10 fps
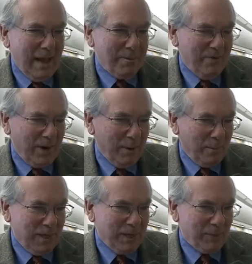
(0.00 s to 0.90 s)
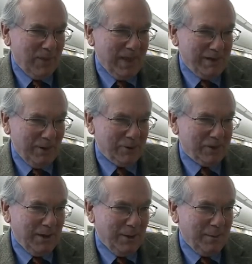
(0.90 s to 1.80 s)
I'd be very pleased with that, and I
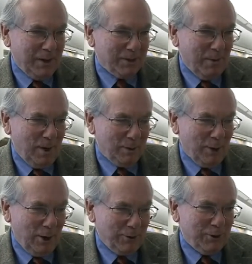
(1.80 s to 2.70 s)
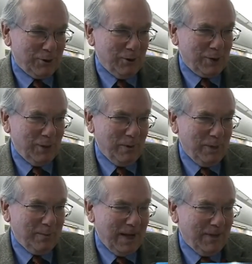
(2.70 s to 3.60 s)
understand there'll be a small charge associated
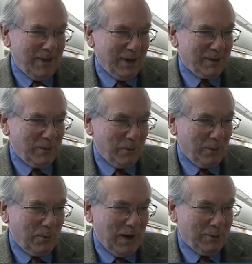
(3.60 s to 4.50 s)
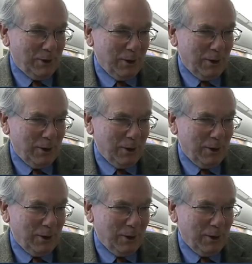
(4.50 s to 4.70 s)
with it, but I think it's a worthwhile